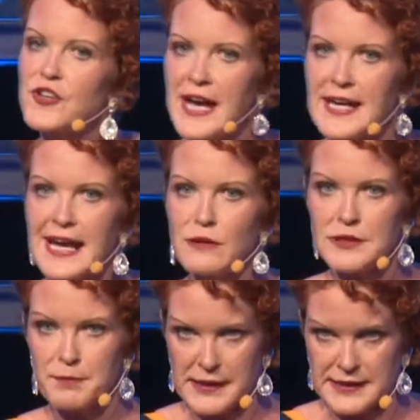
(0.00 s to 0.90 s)
take
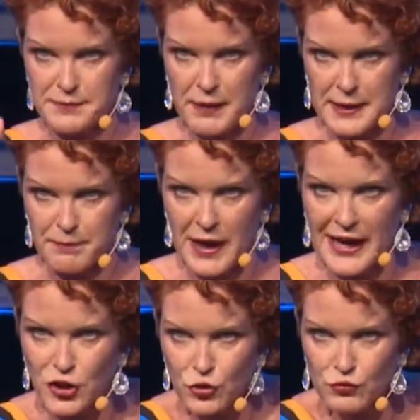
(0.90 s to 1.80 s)
out the piece of paper
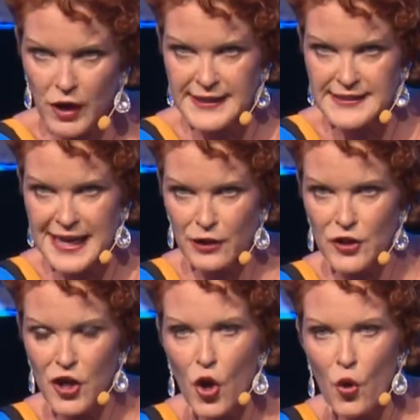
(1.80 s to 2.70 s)
and you write
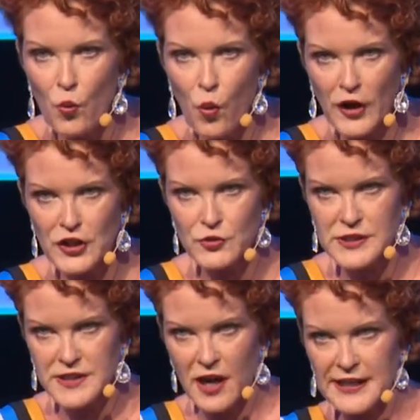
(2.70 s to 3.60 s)
down what you
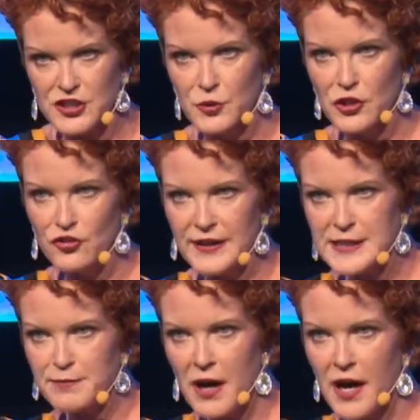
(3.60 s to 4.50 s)
desire to
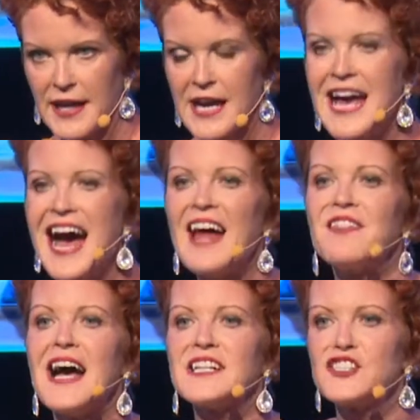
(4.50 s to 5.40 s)
increase by,
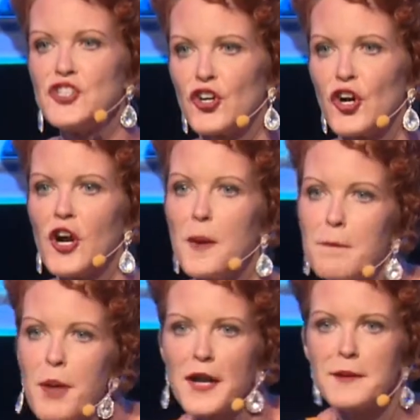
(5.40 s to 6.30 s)
and that's your
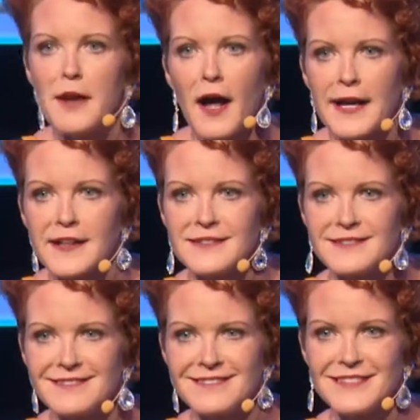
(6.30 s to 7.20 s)
bottom line,
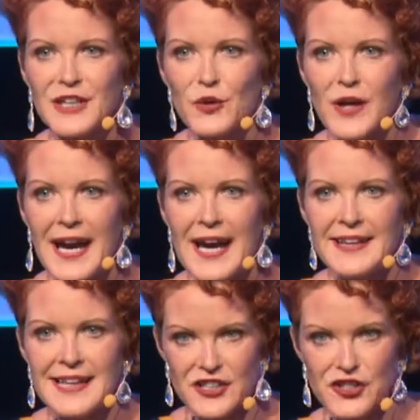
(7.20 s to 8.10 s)

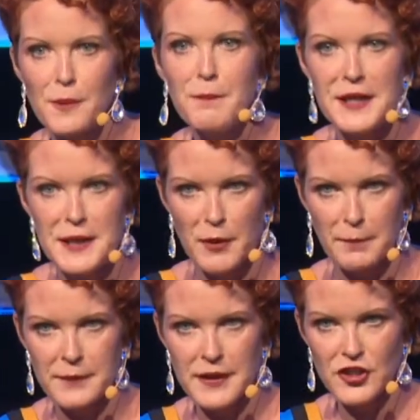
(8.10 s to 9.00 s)
okay? That's your
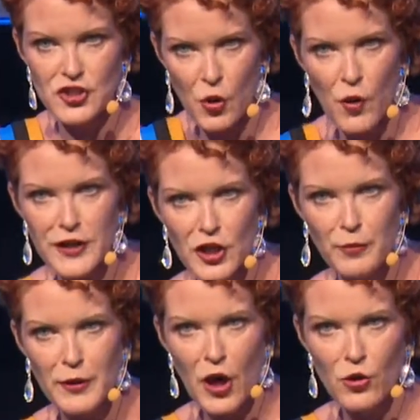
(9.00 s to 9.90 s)
minimum. You don't want to go
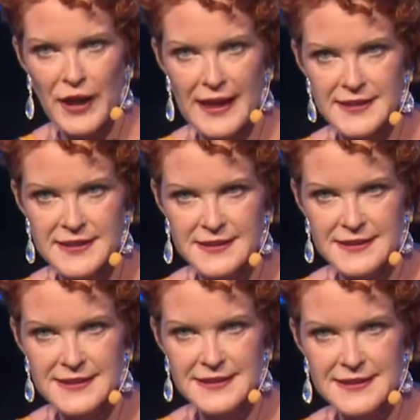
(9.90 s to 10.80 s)
below that.
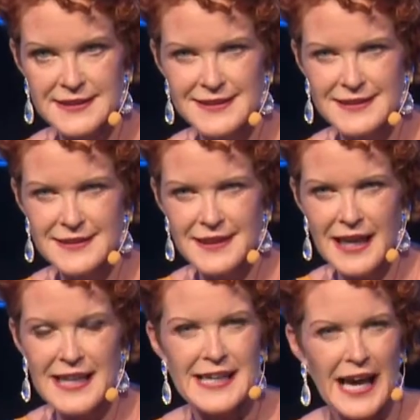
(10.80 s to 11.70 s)

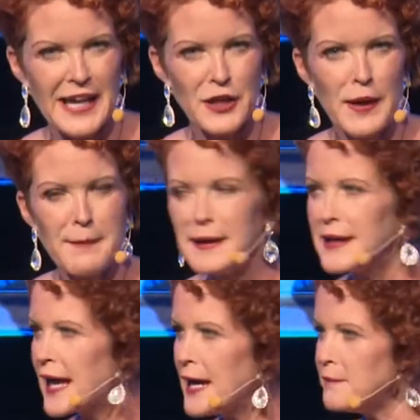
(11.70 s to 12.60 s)
Are you with me? Are
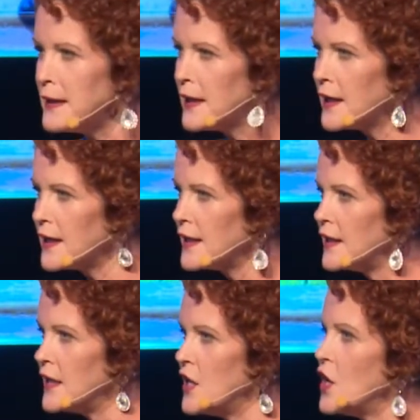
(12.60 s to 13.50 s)
you getting me? Yeah.